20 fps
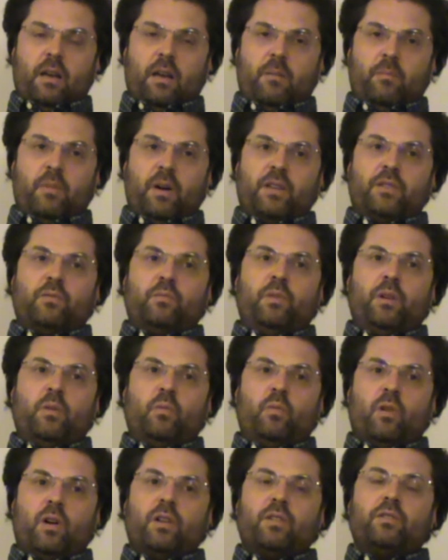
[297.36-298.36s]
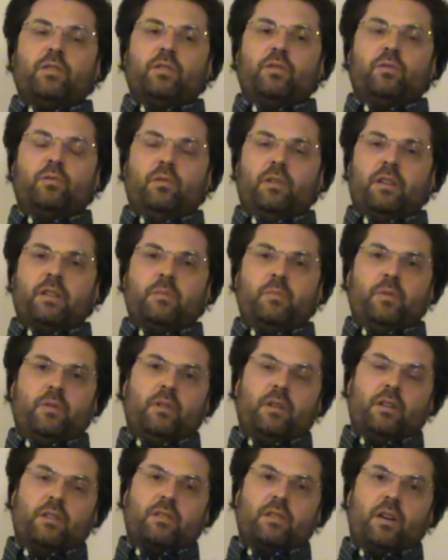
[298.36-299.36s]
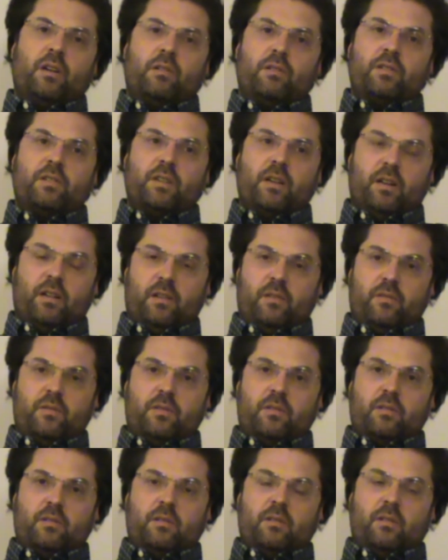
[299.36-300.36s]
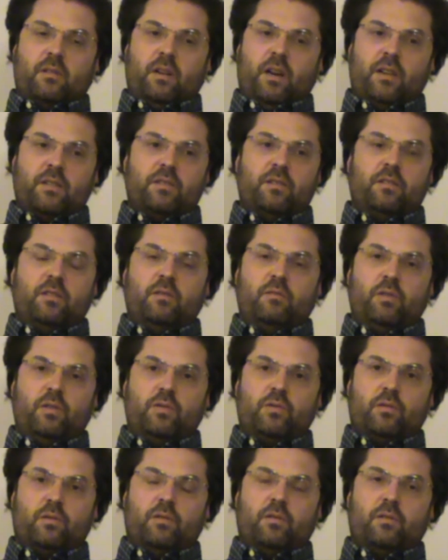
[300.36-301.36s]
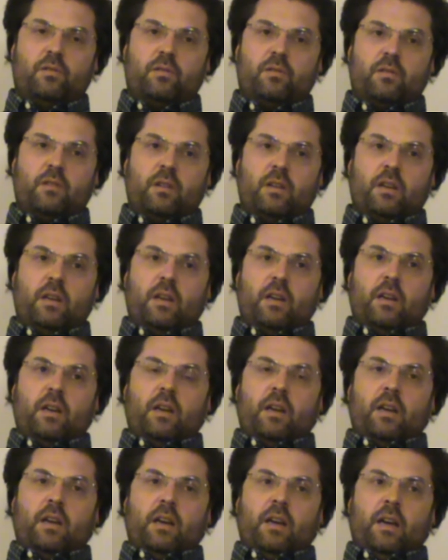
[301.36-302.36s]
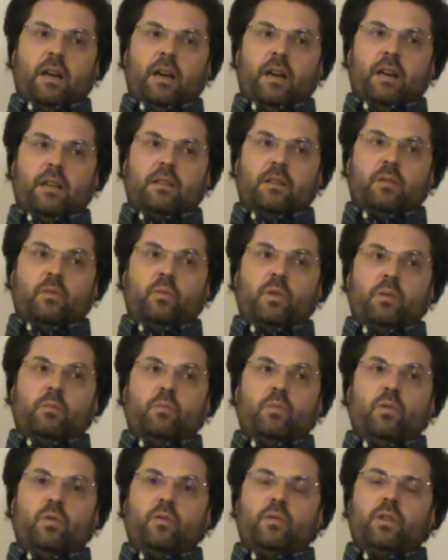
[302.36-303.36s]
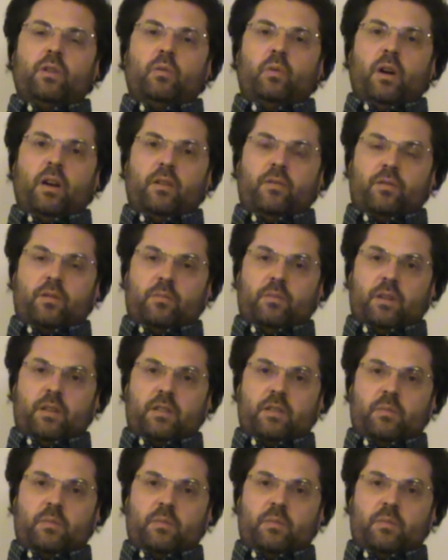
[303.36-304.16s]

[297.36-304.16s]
But we wanted to experience ourselves as individuals. And we moved away from that